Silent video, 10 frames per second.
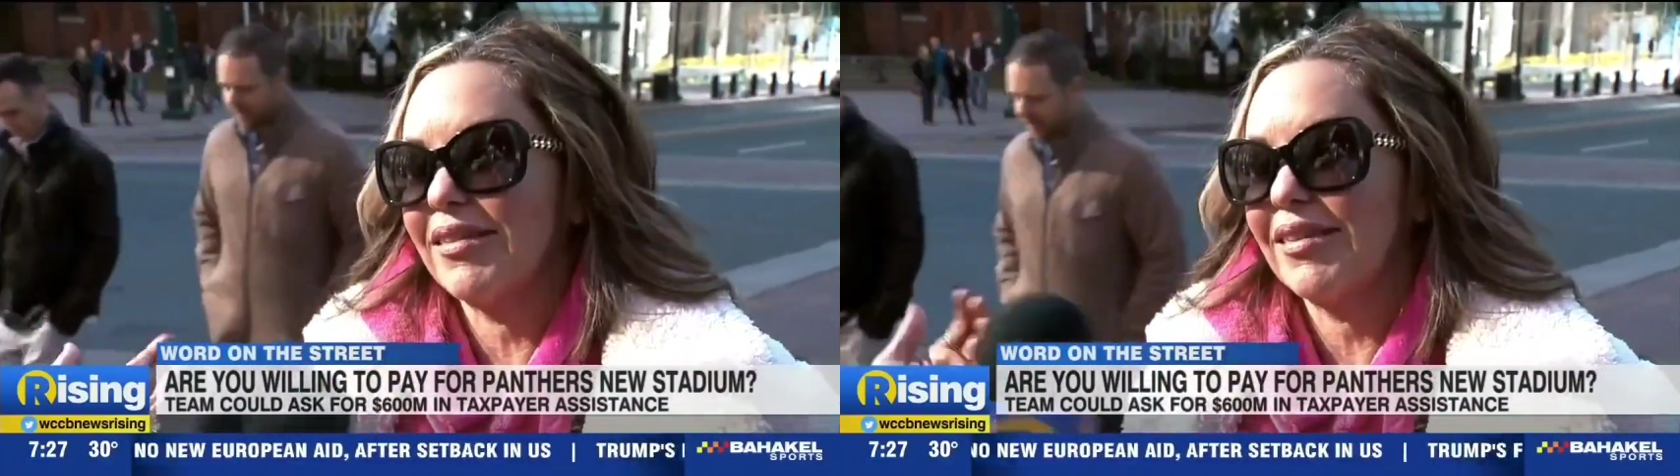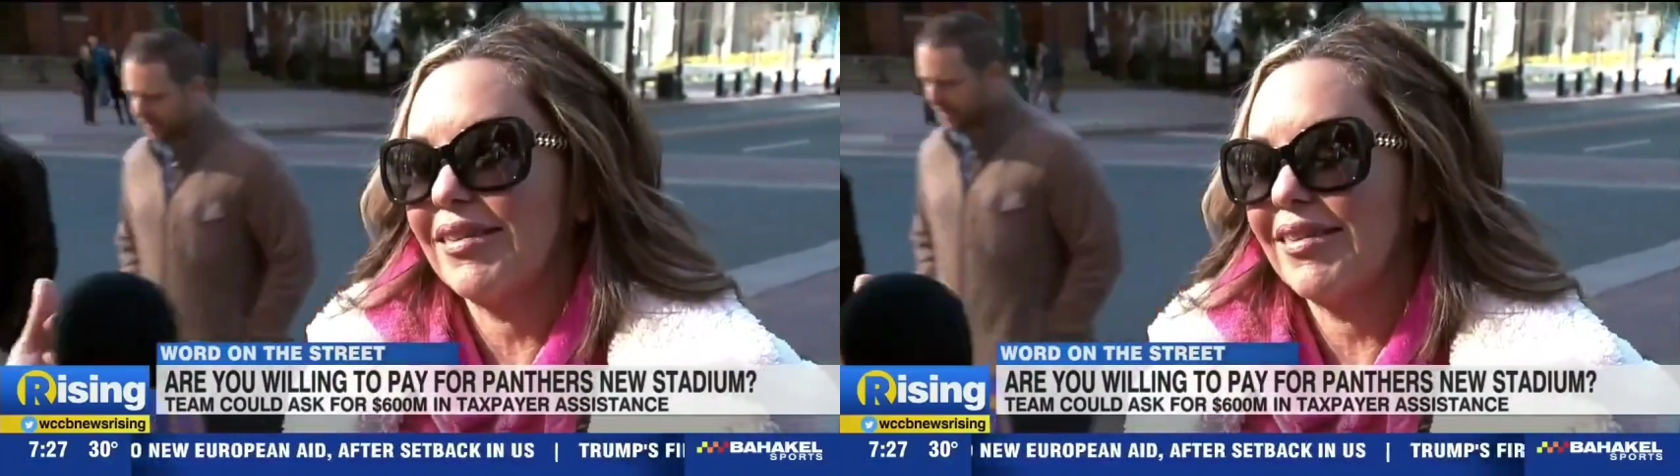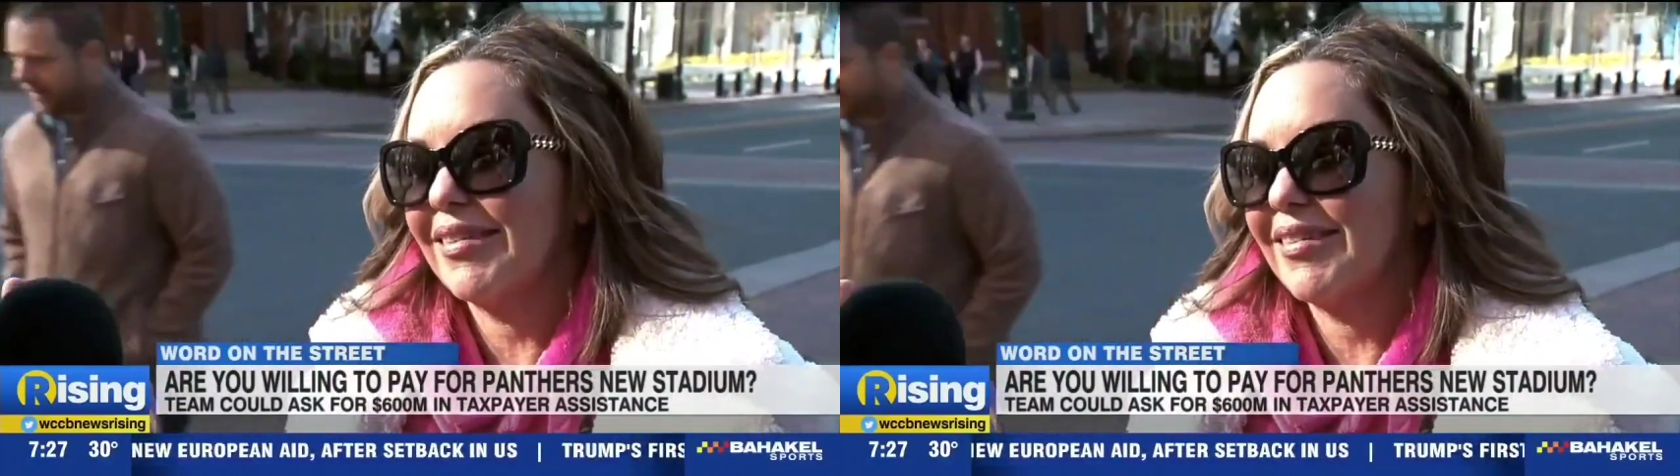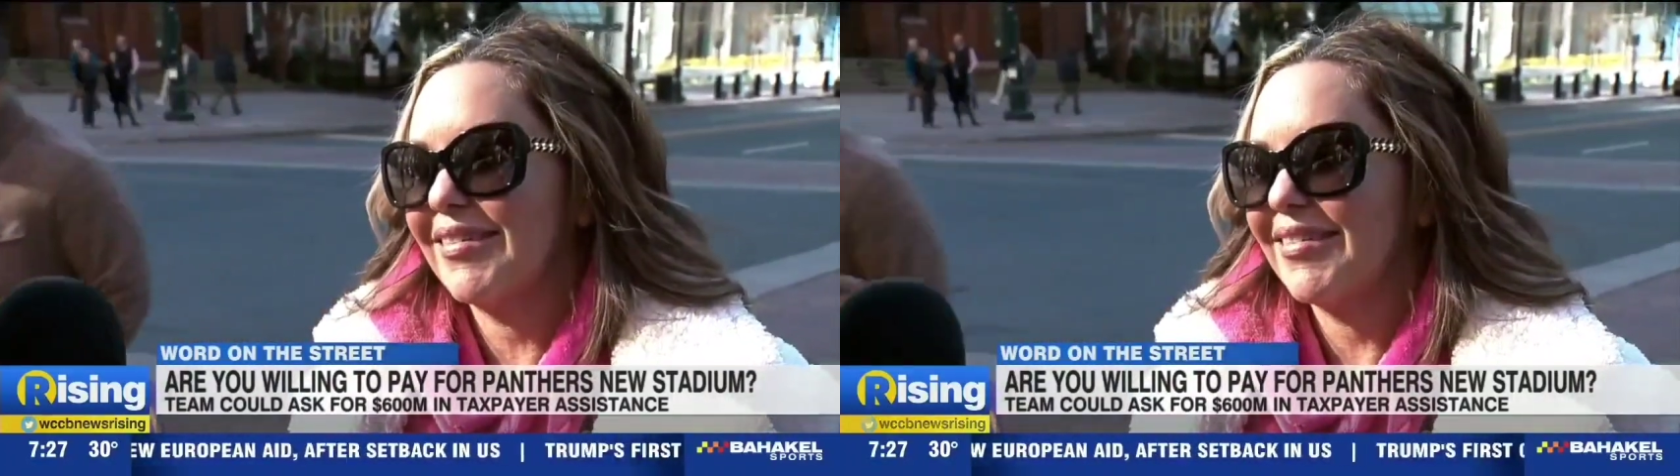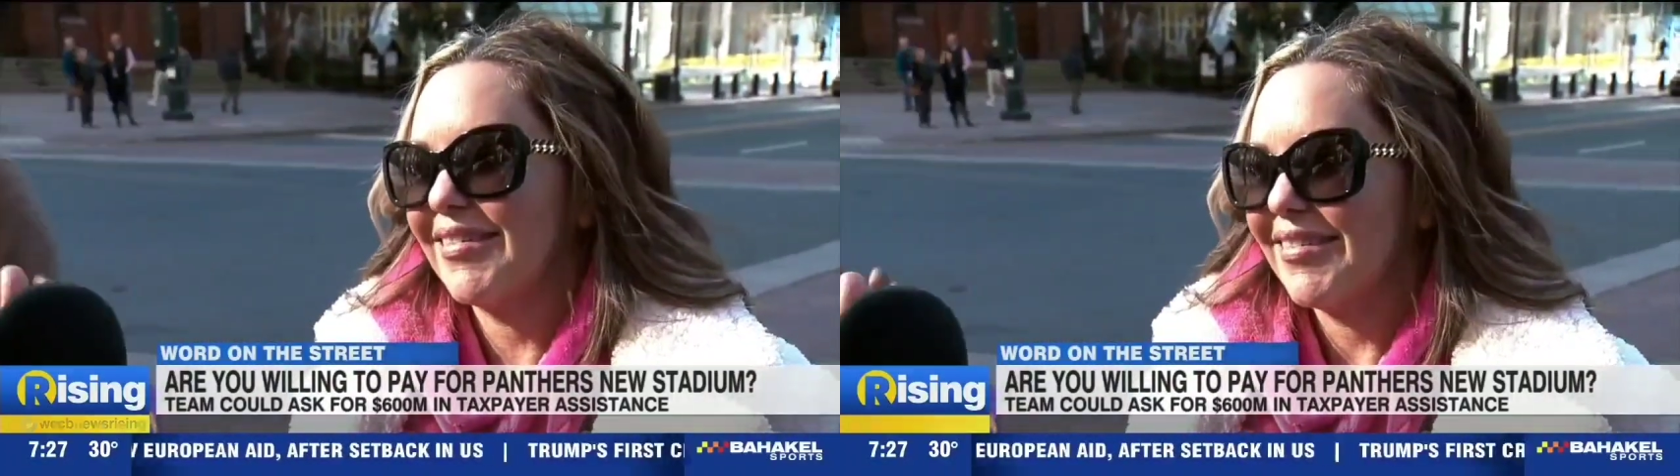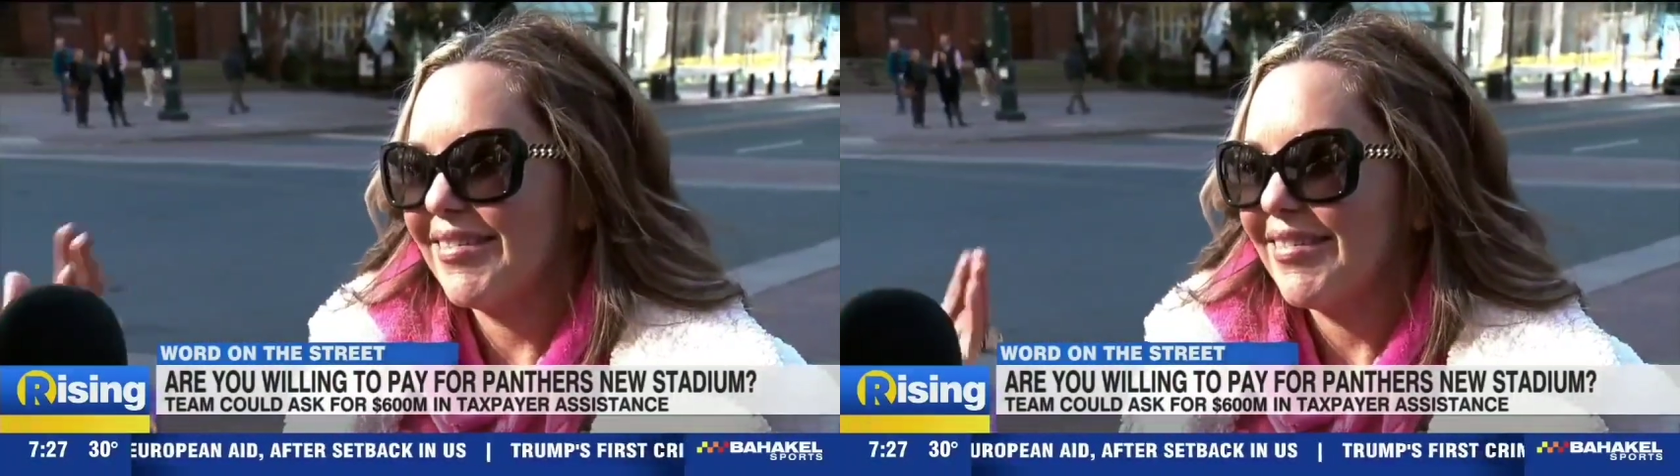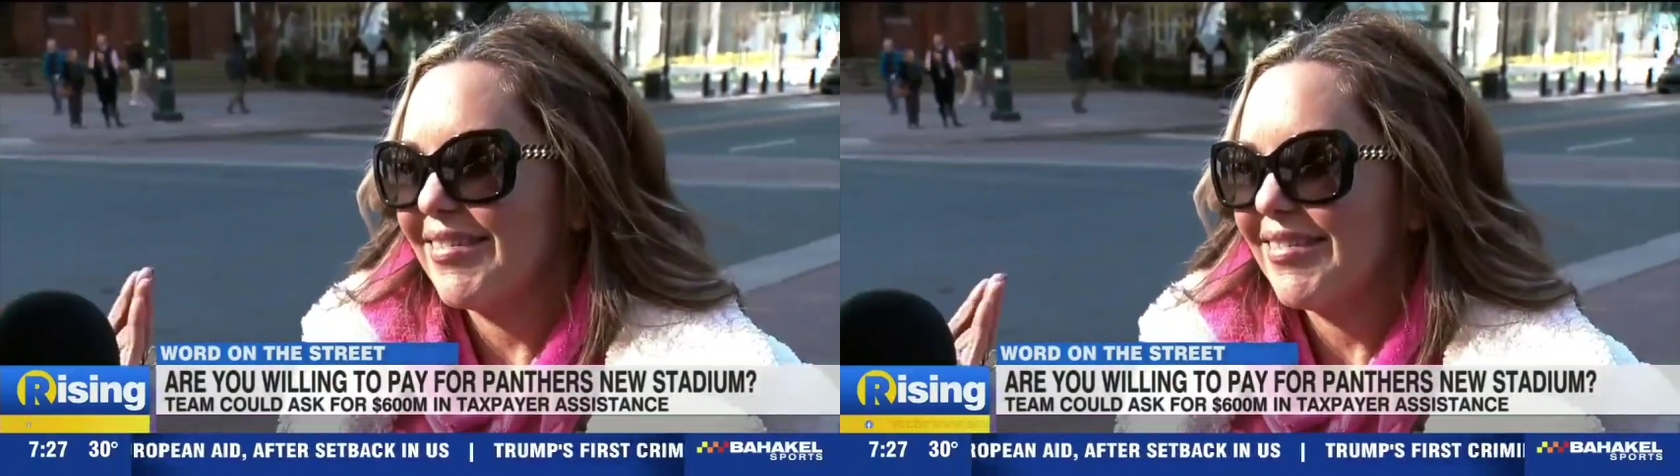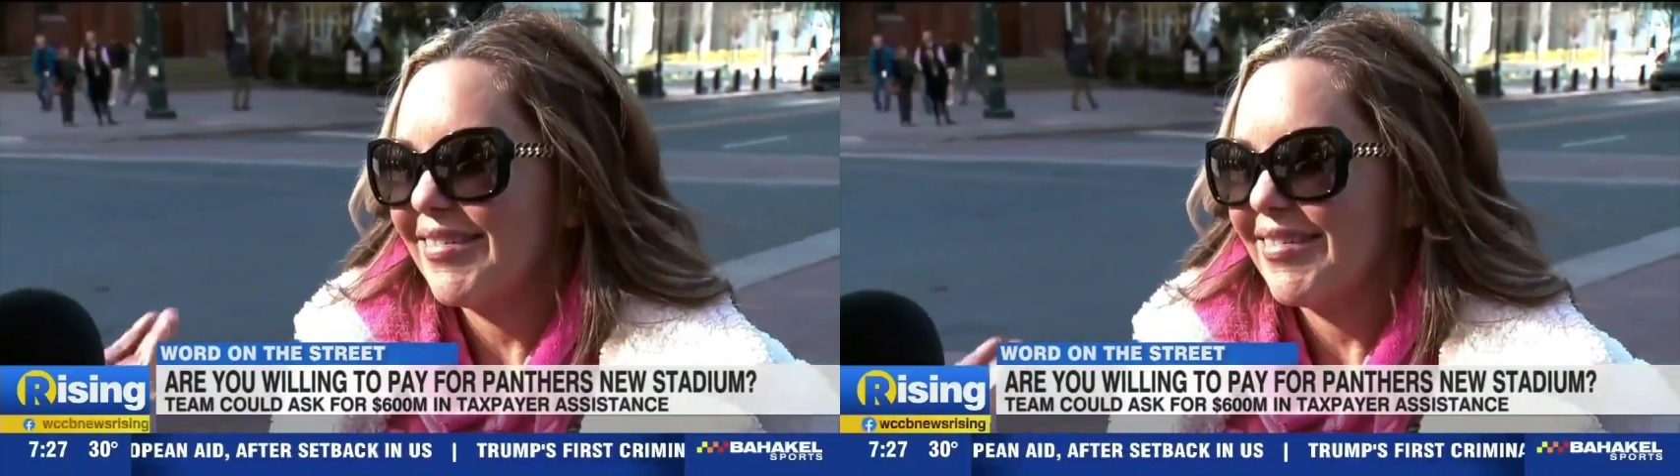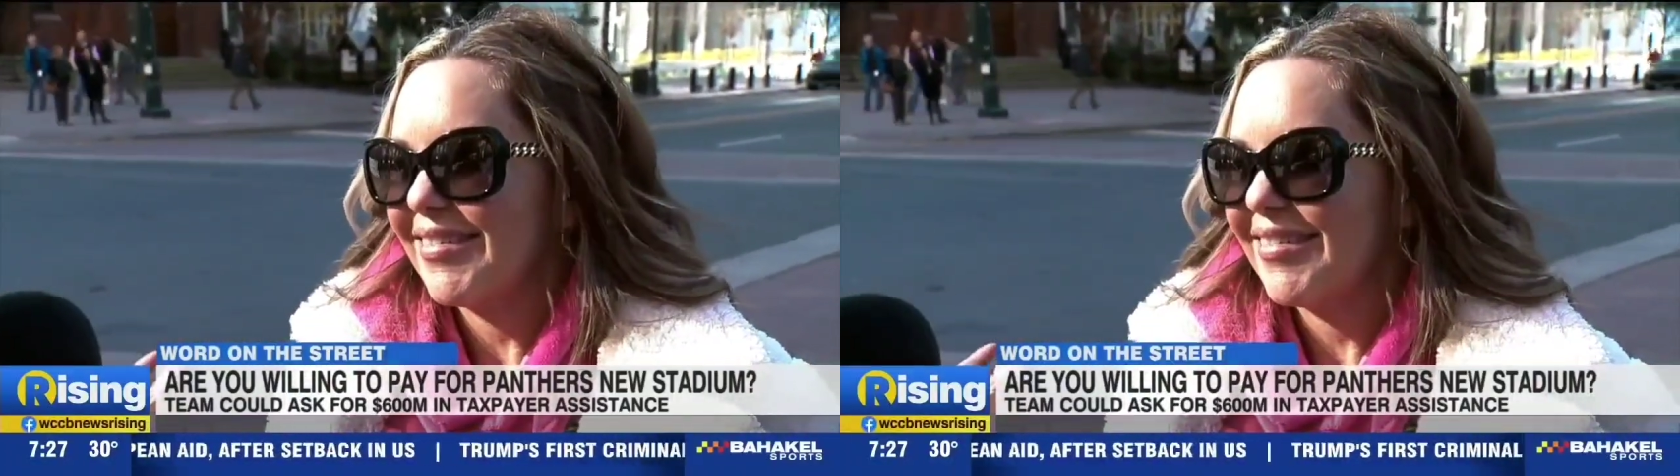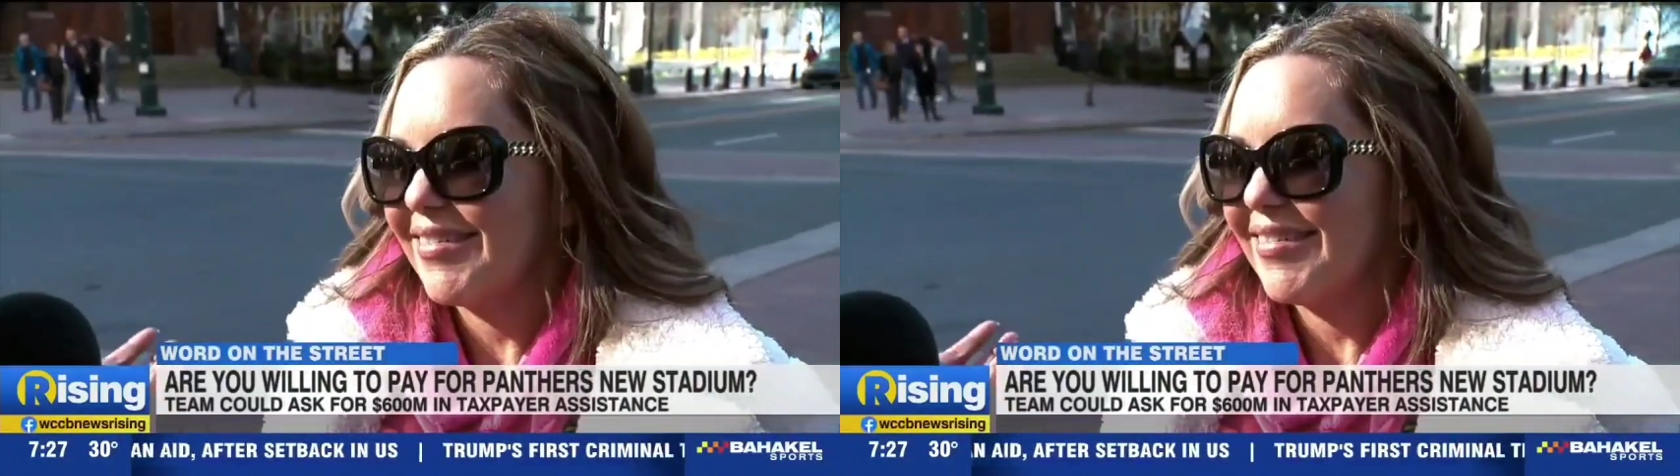So there might be, in fact,
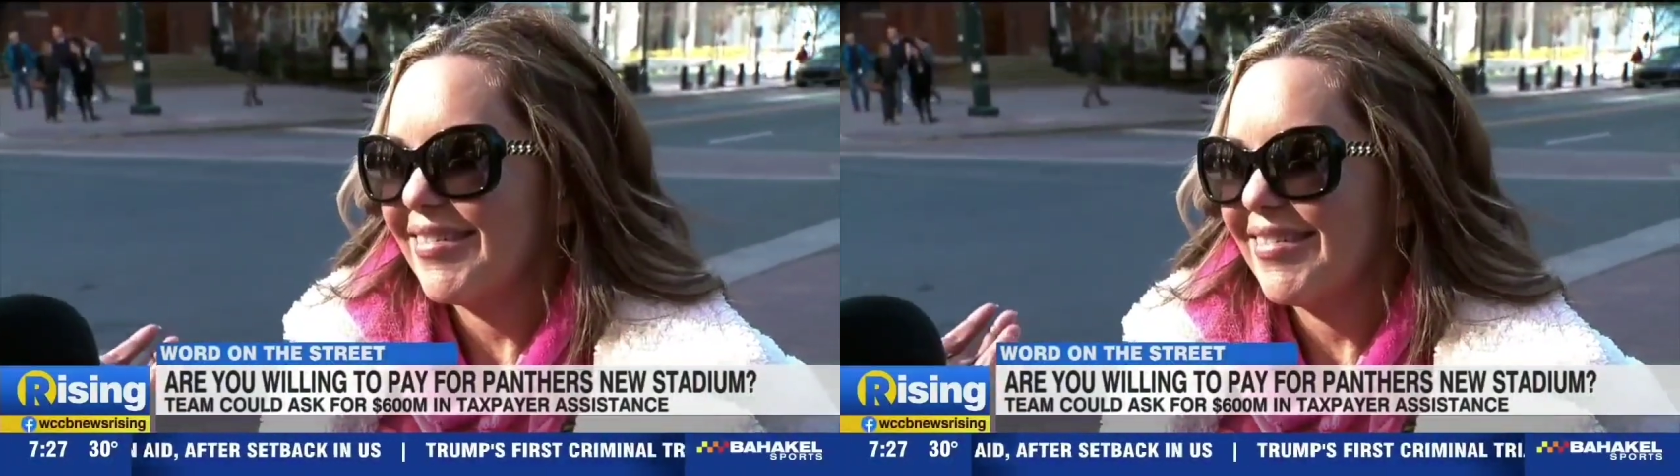be a